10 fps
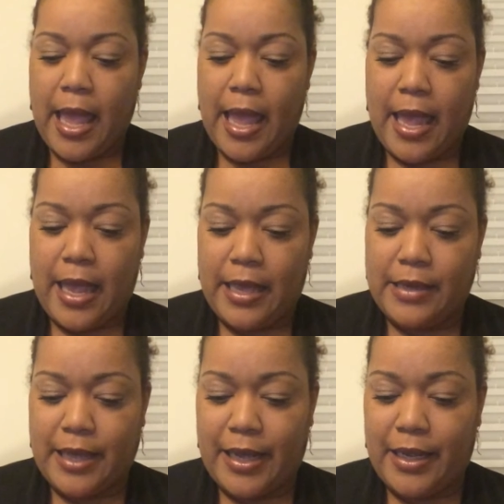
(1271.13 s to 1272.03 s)

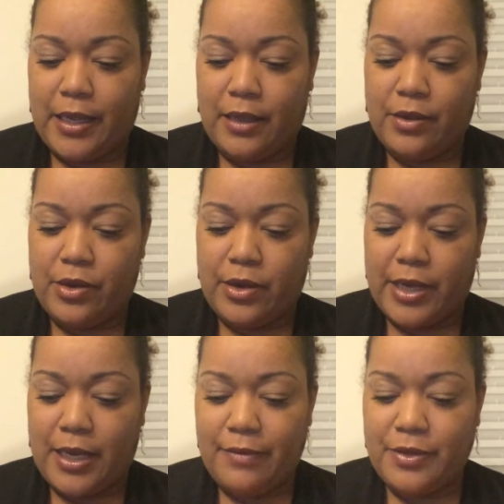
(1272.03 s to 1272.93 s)
And I
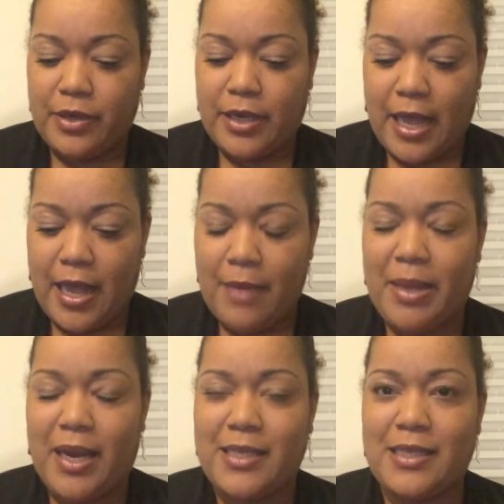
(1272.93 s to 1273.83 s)
left her a
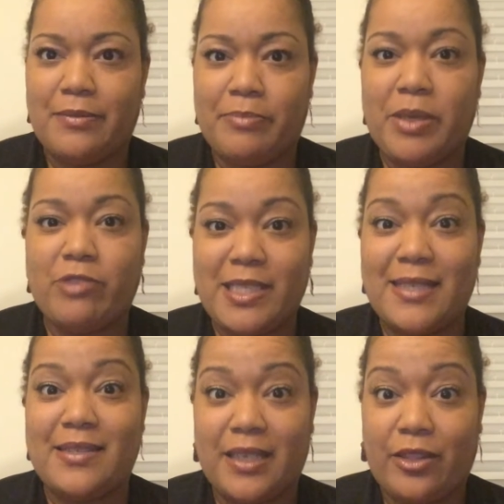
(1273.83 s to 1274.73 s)
comment. I said, I've been
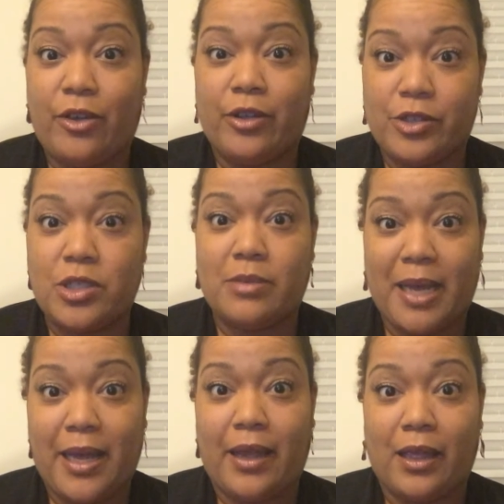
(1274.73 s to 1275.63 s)
resisting the urge to
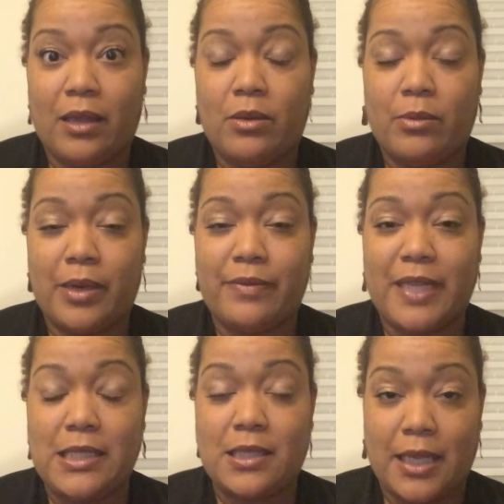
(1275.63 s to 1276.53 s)
buy one of
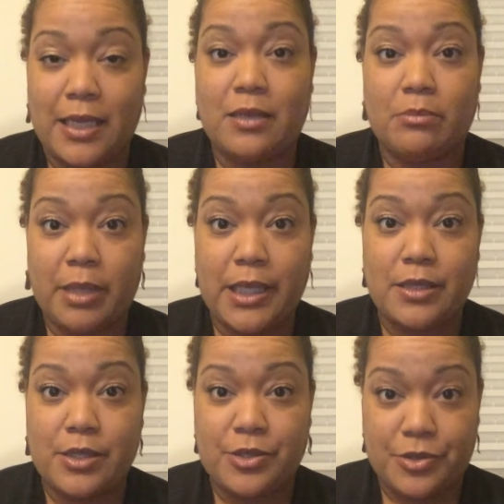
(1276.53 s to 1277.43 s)
these Glendon
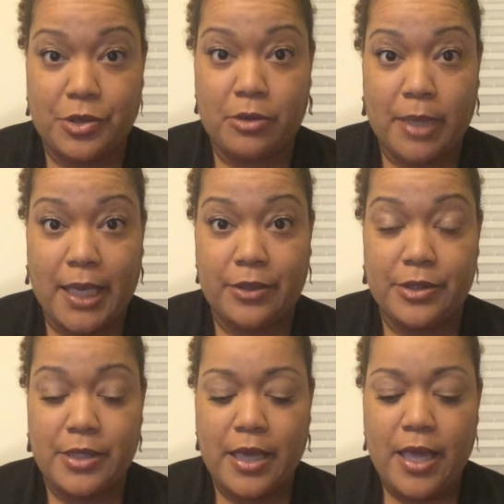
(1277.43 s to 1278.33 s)
Place dessert patterns.